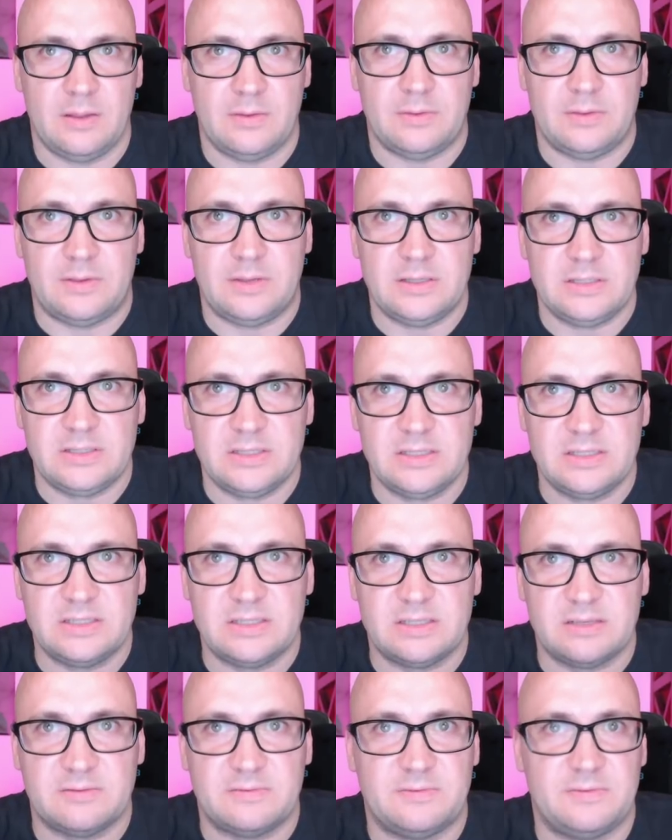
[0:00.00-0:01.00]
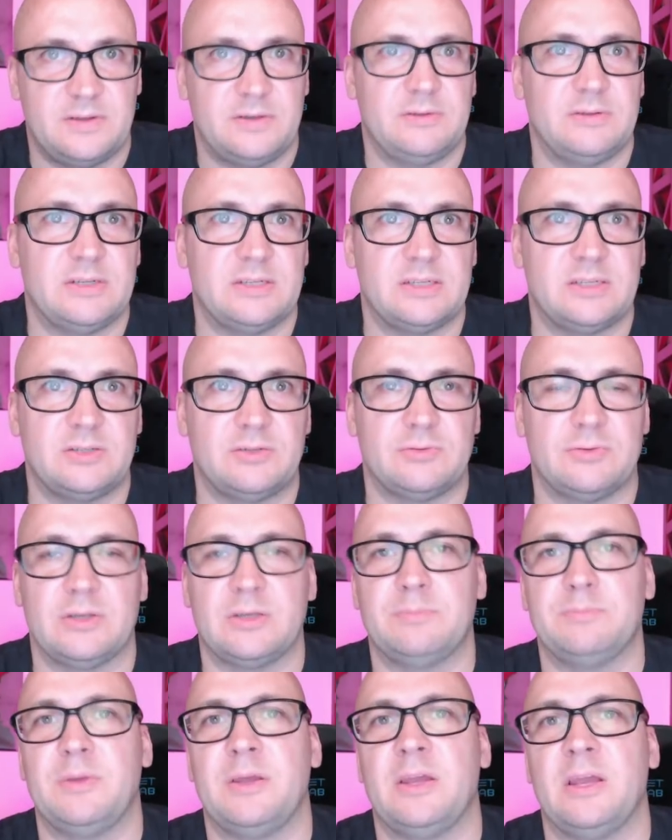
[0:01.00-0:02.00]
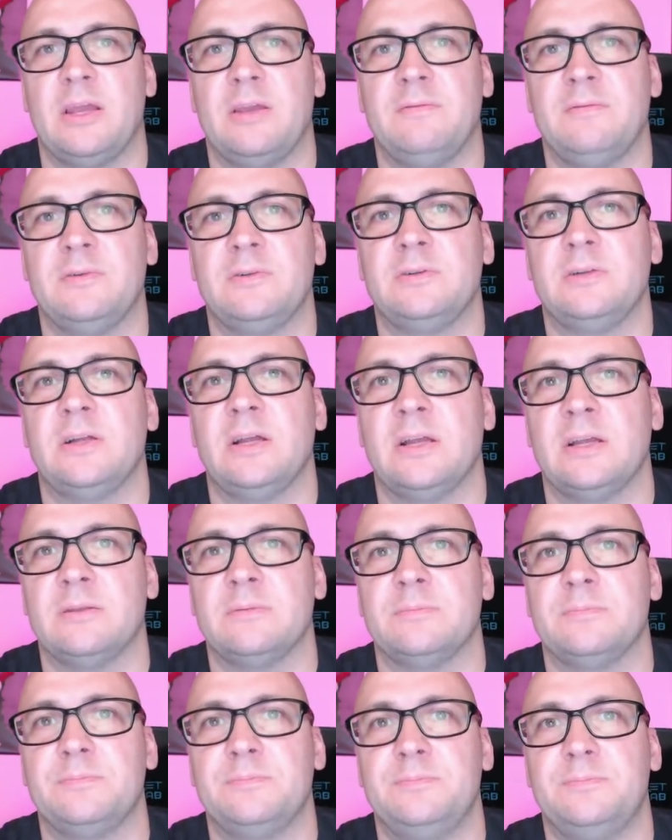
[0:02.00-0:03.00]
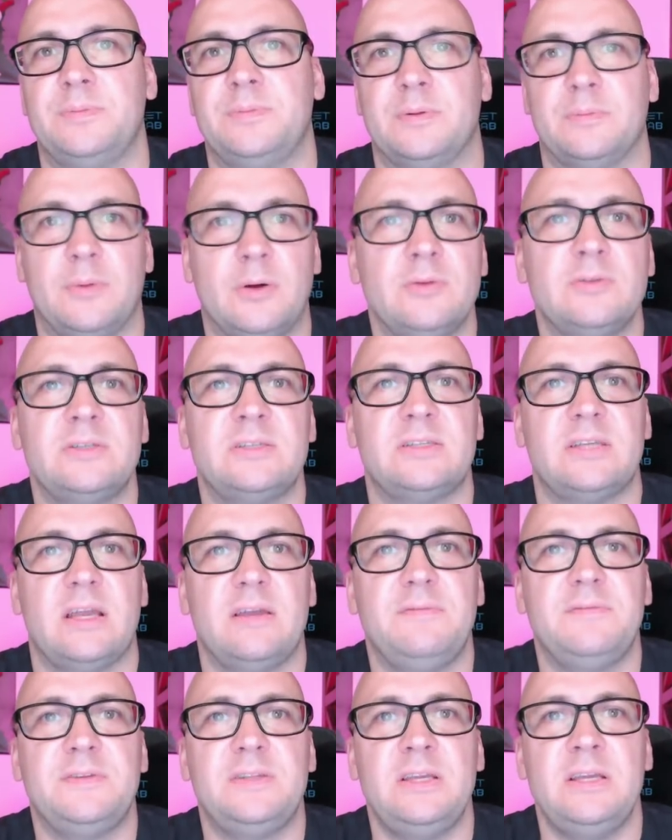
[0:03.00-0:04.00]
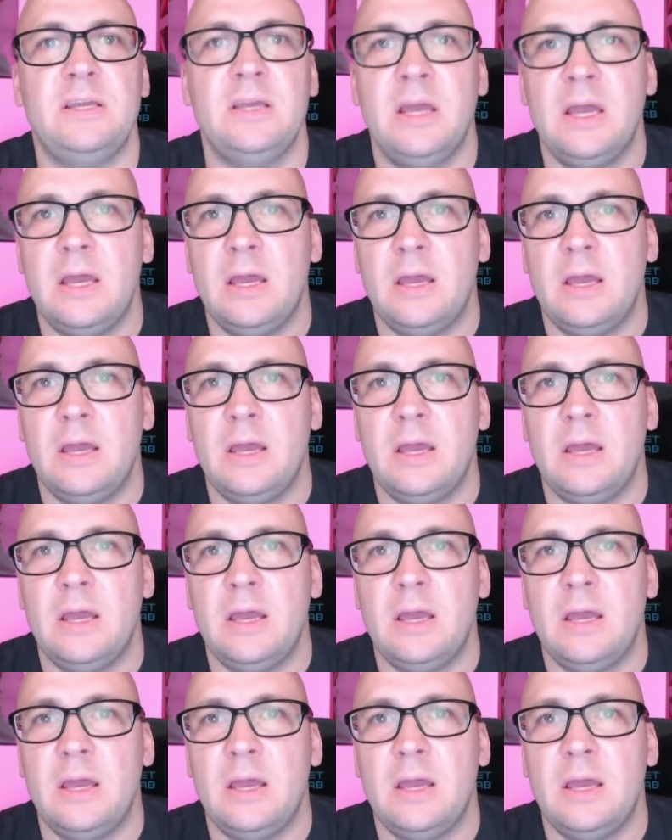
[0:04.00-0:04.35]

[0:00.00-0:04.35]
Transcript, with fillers: This is a very strict behavior and promotes safety,